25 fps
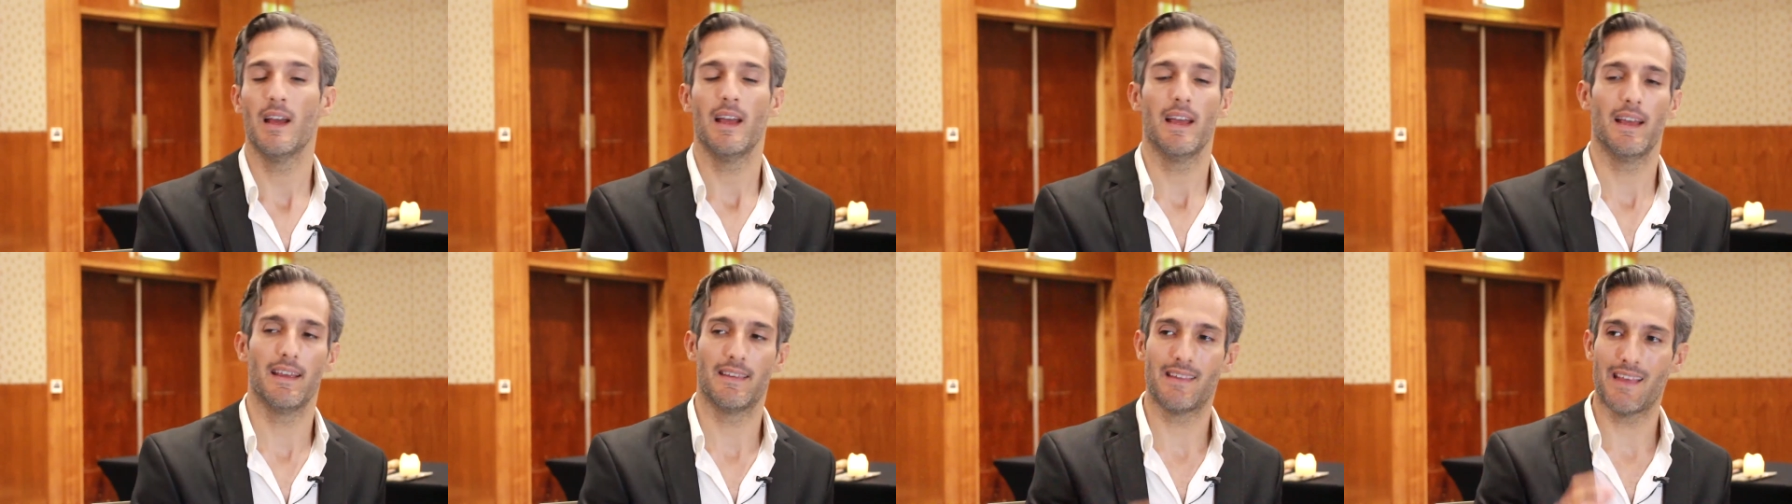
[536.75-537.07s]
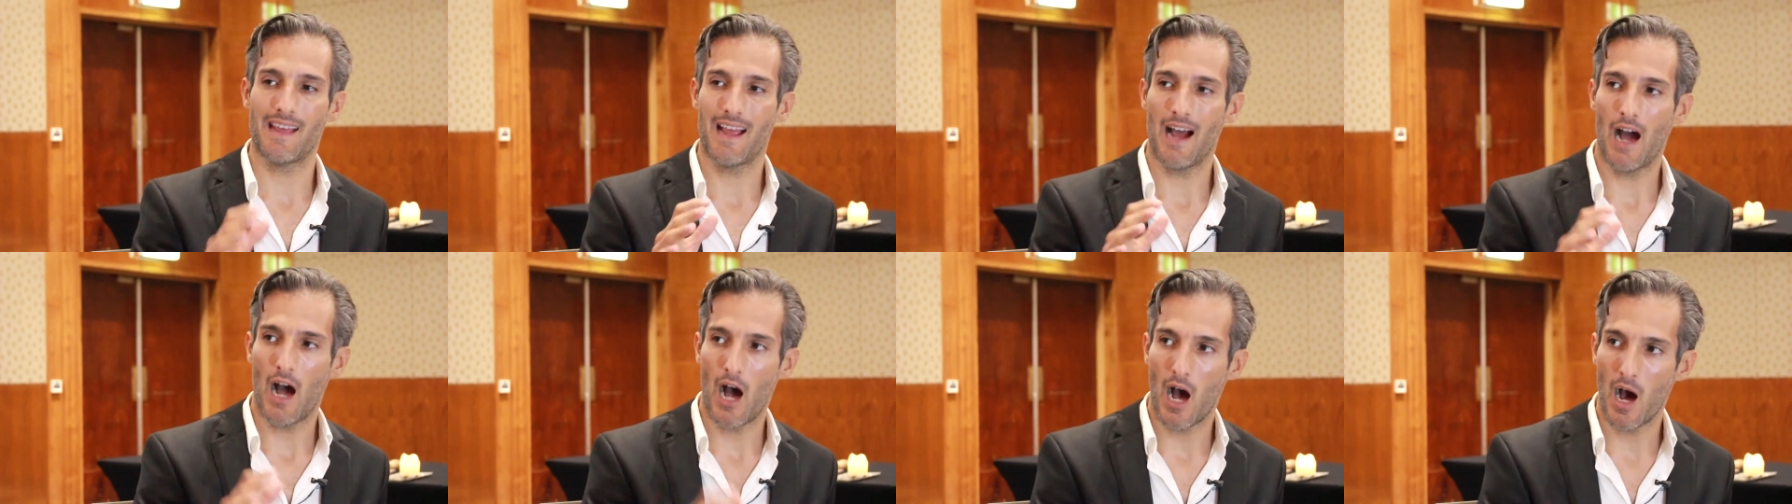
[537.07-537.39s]
is
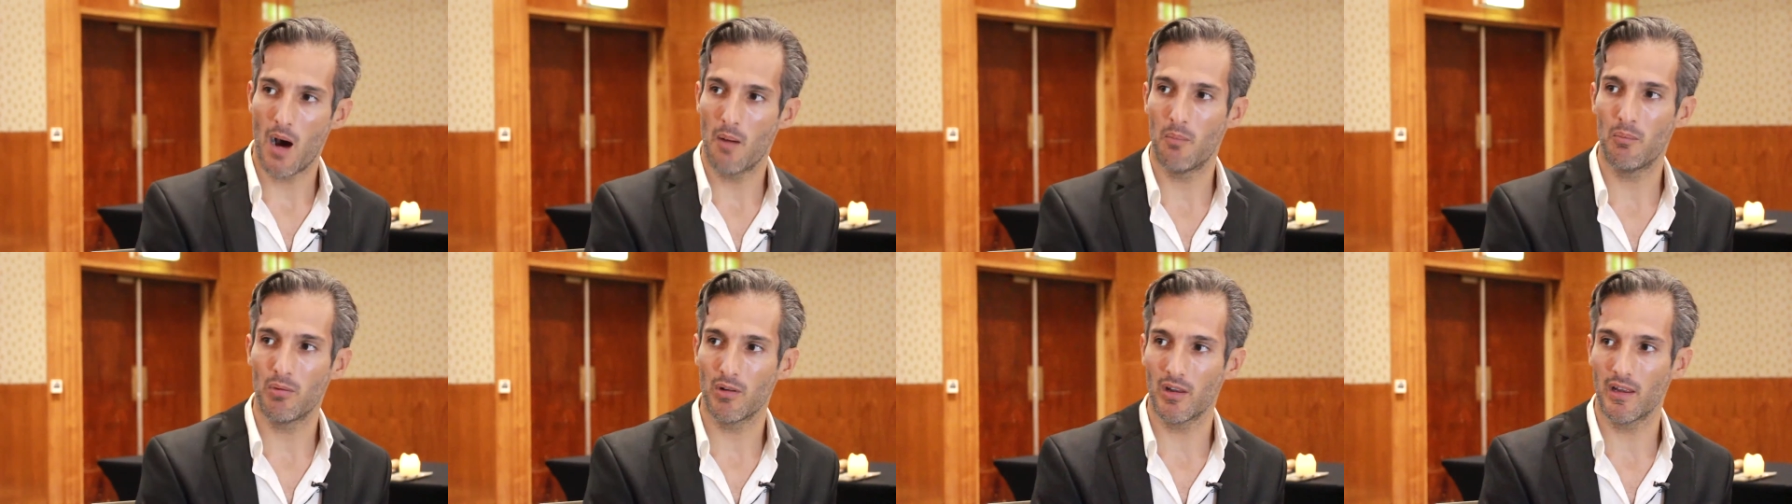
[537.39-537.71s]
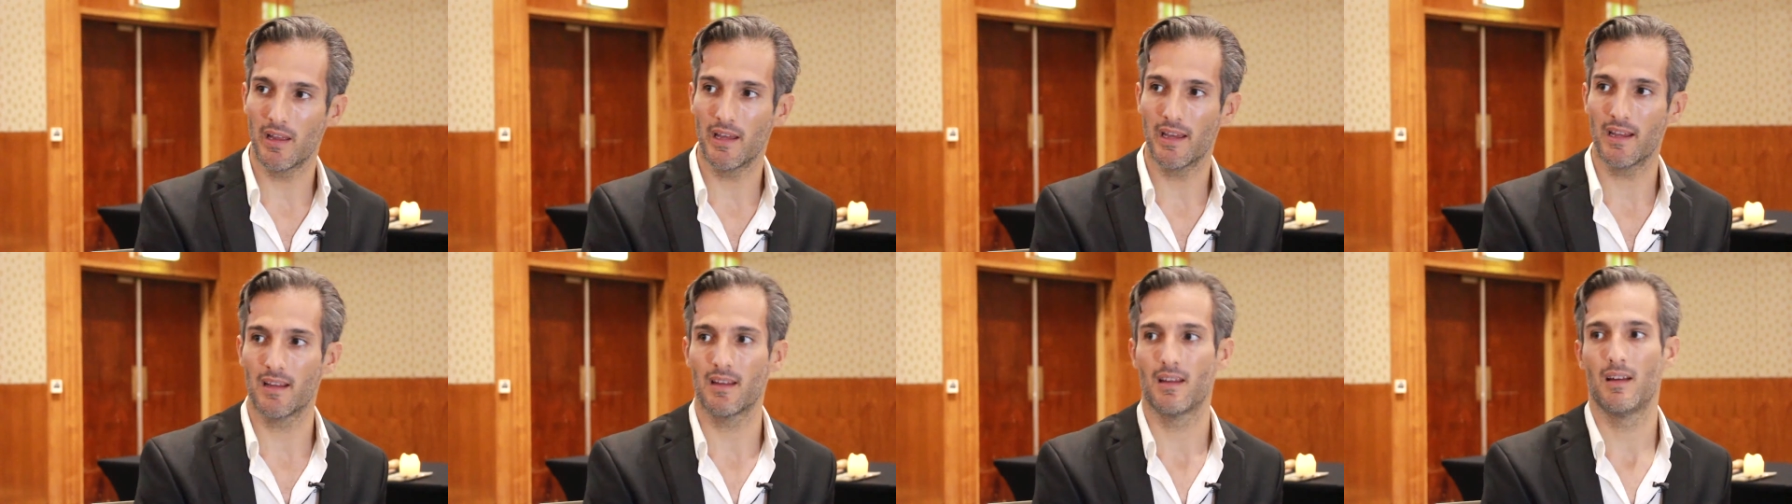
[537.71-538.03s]
a
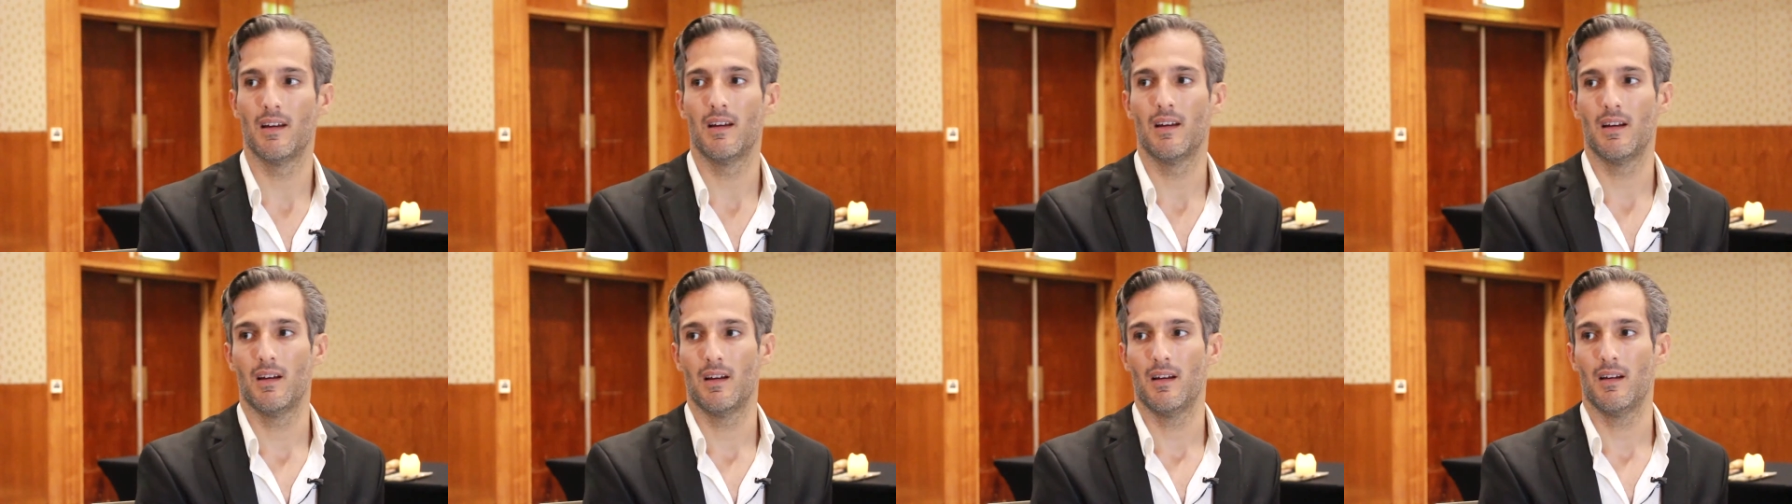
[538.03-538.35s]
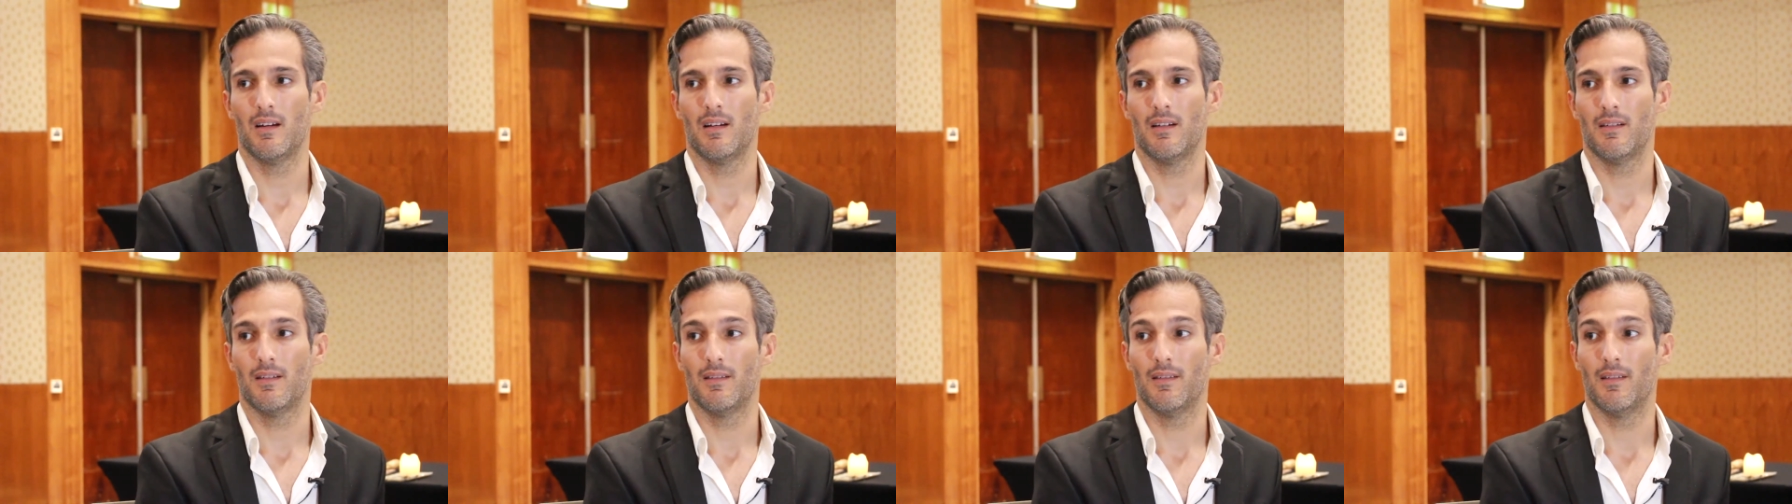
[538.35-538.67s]
humbling
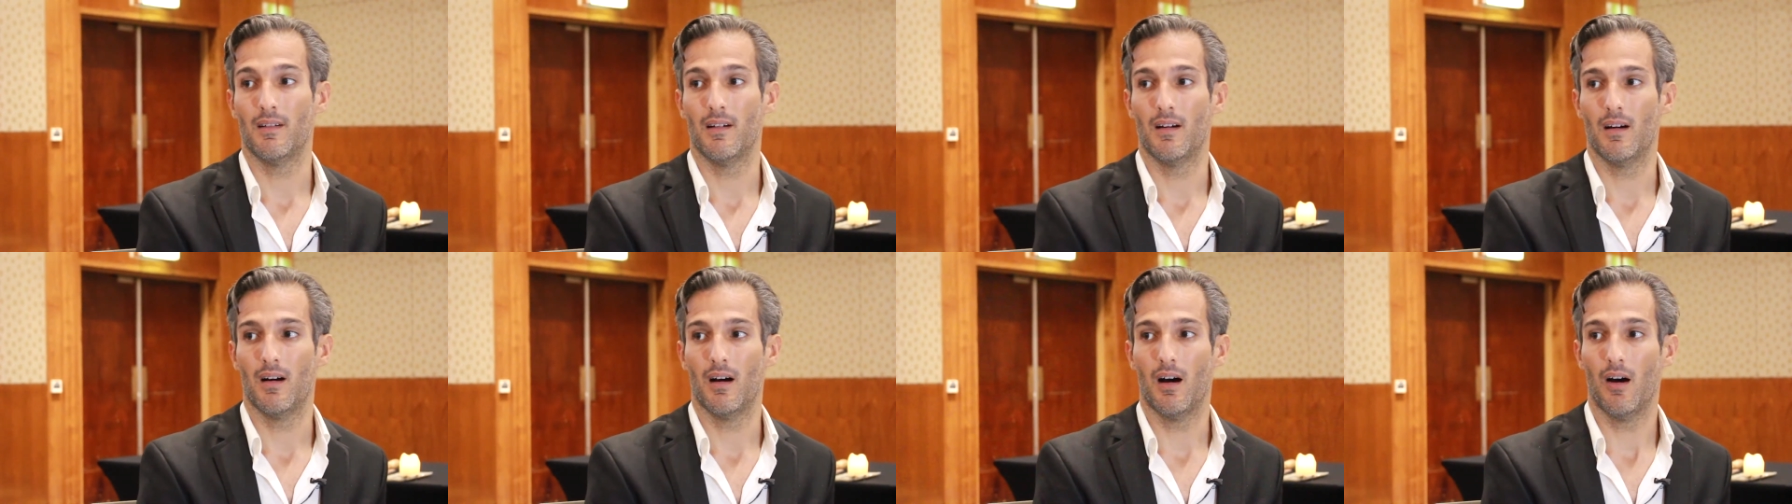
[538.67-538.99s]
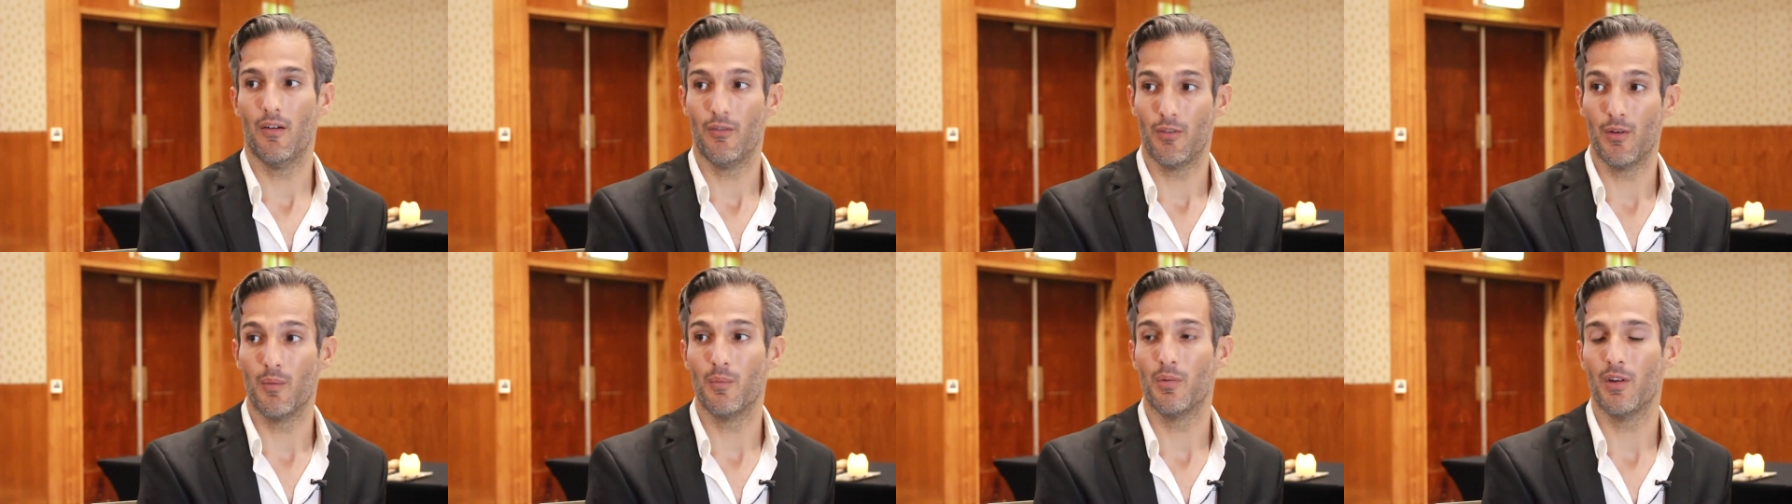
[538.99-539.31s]

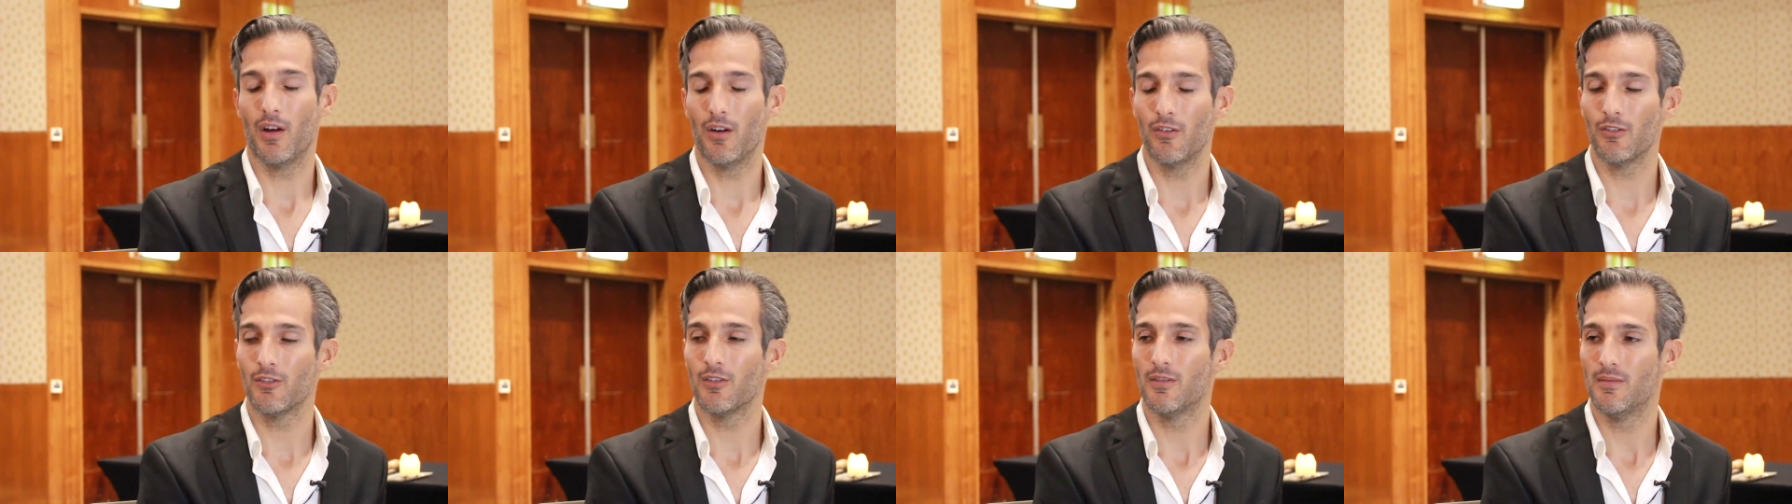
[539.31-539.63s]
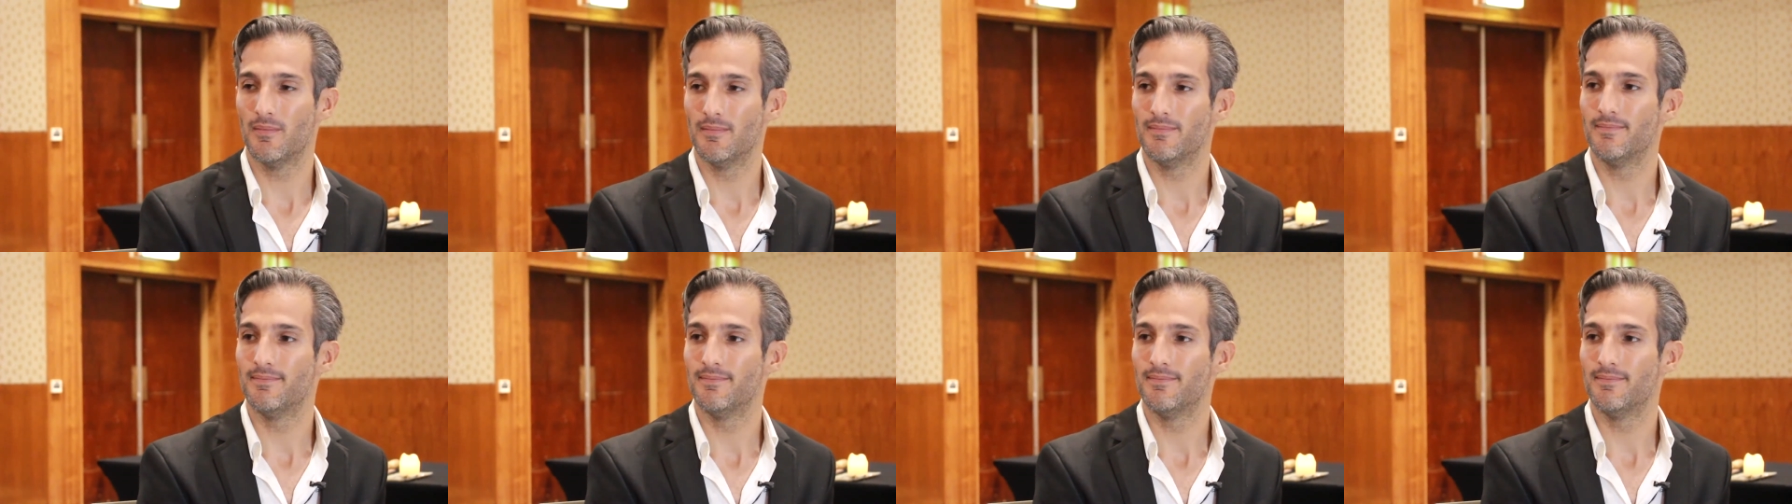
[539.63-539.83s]
of themselves.